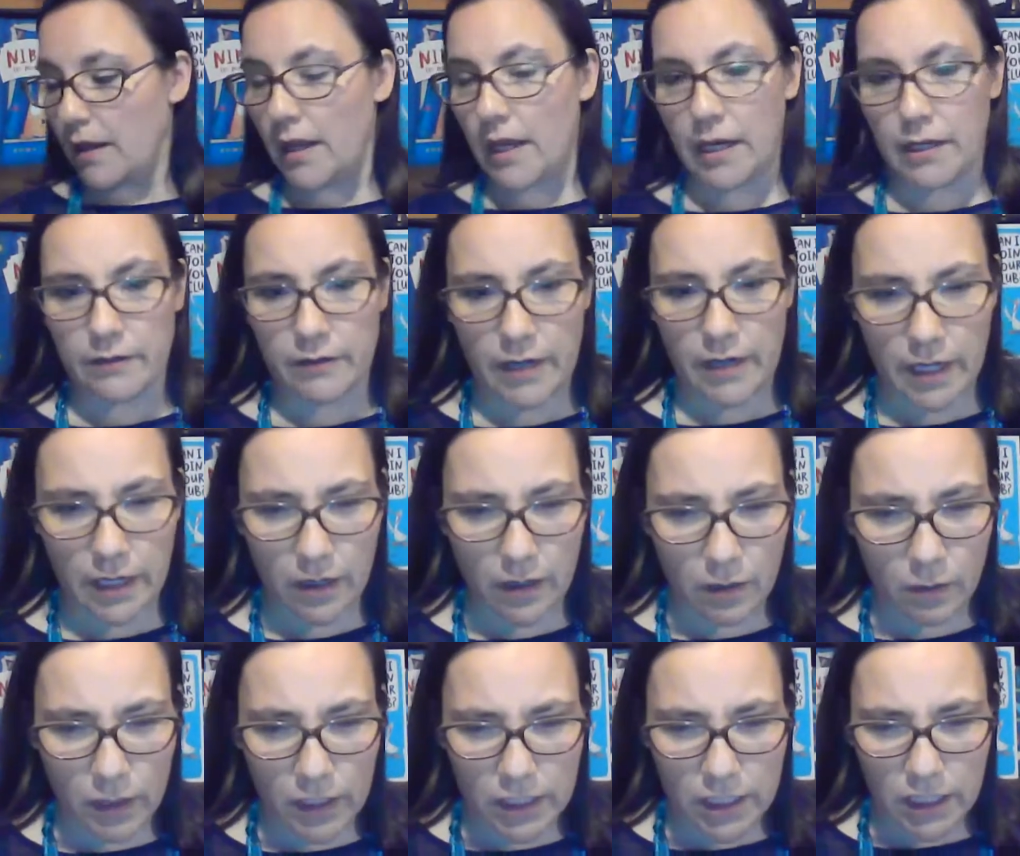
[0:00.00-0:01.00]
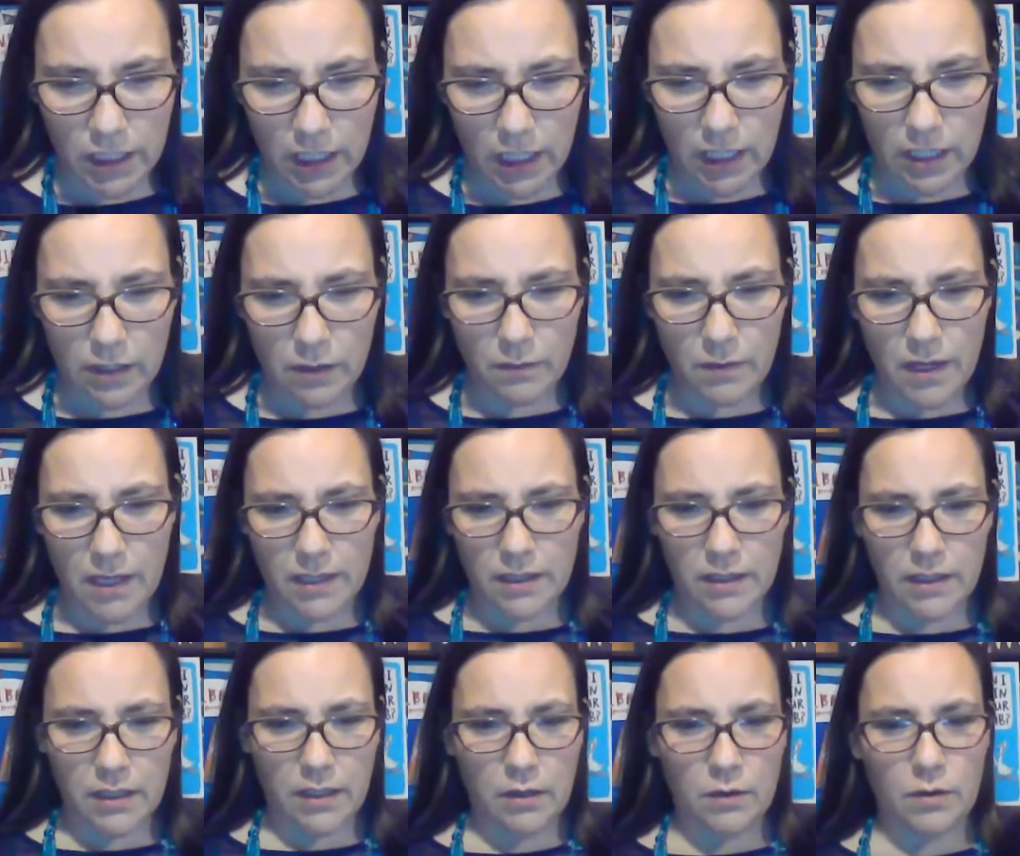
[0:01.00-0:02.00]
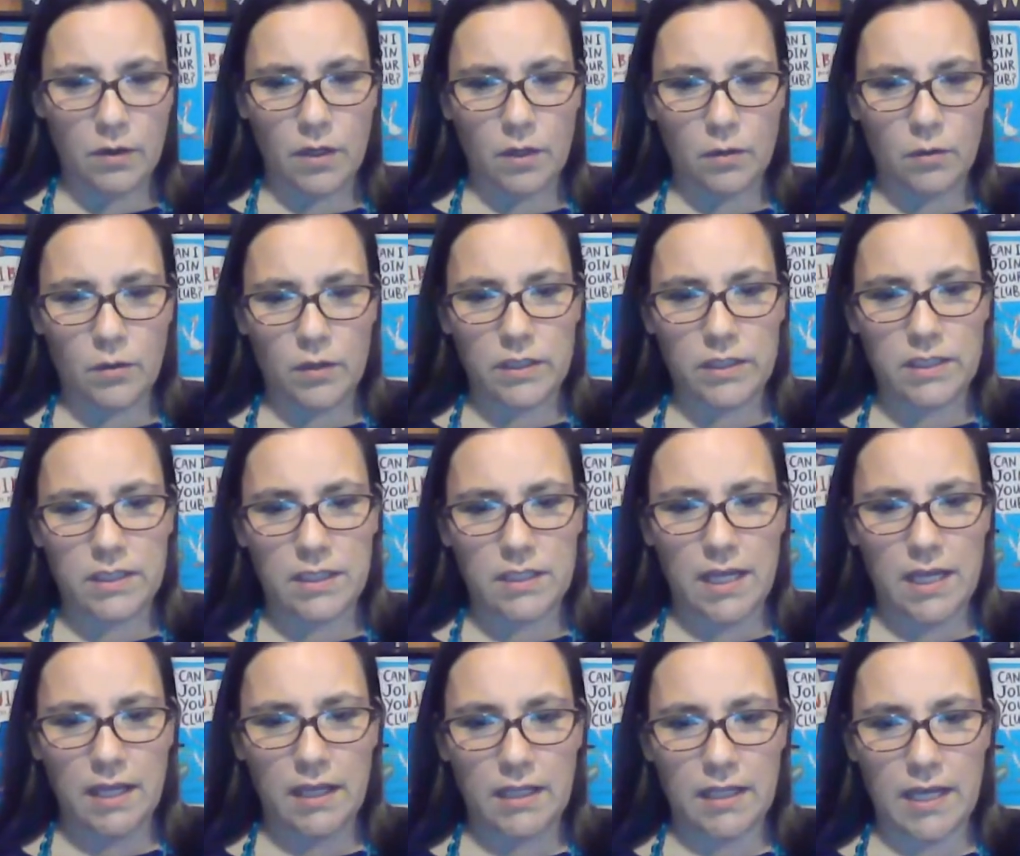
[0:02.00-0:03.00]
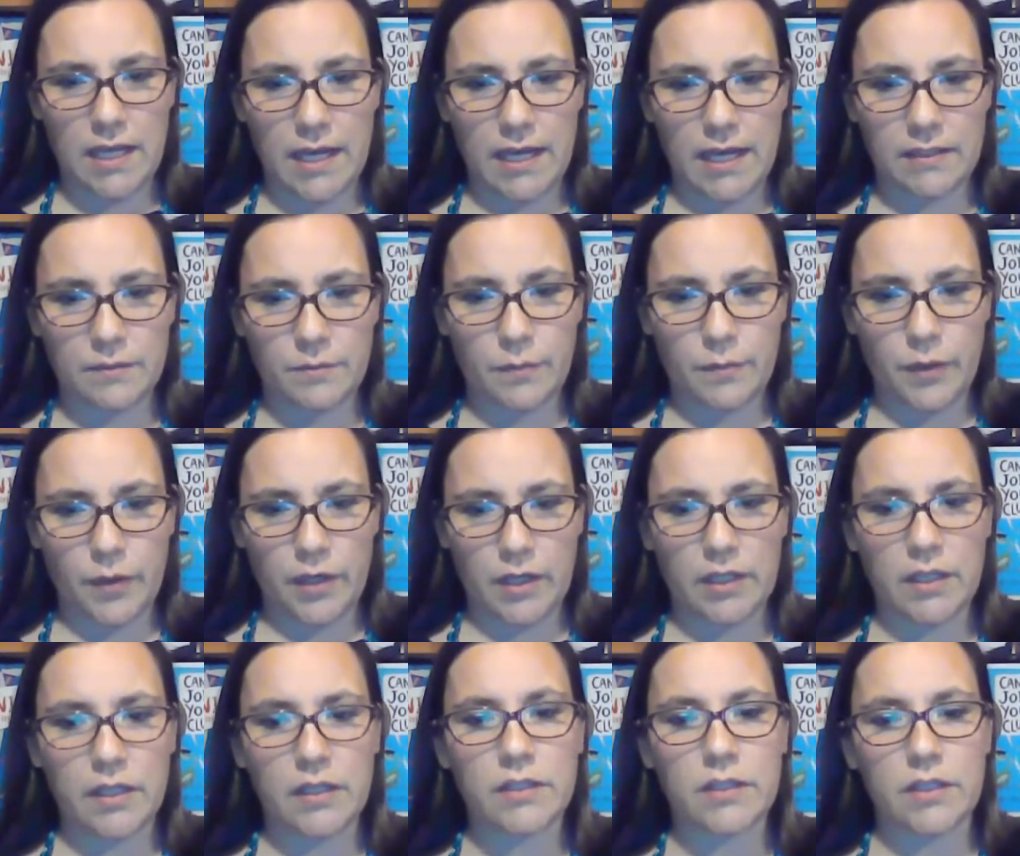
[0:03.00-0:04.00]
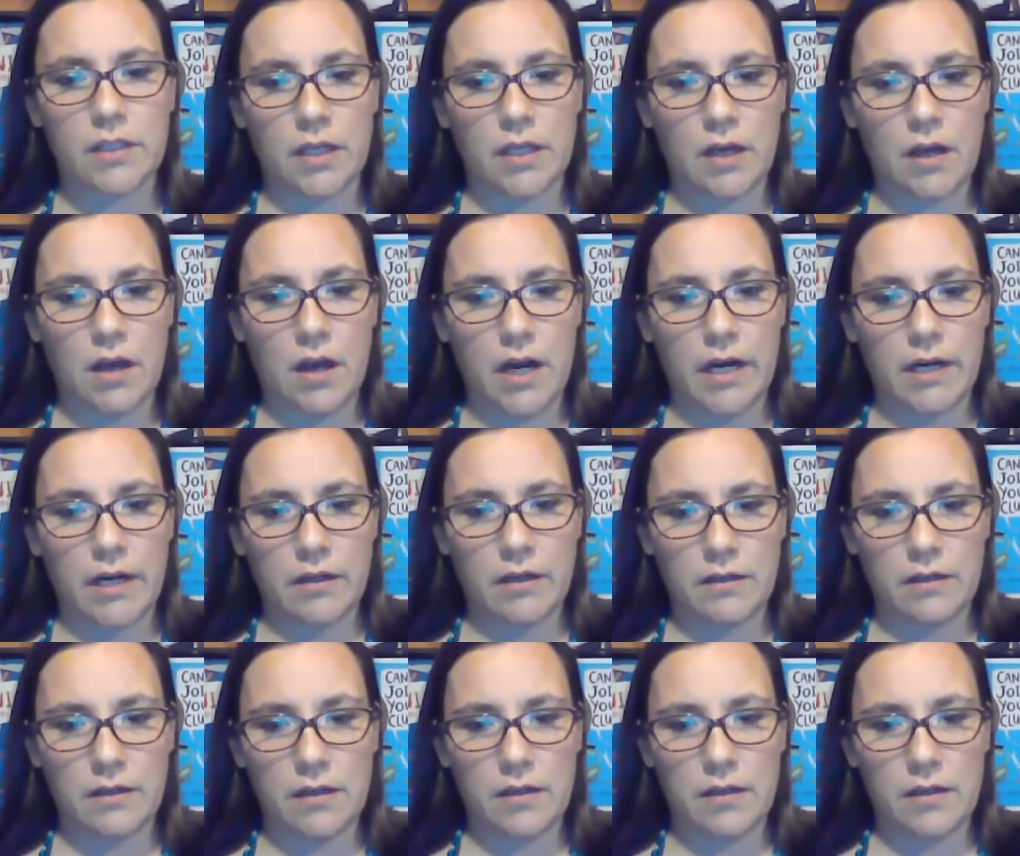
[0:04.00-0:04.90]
Andrea, your question, can you add the unicorn stained glass book to the cart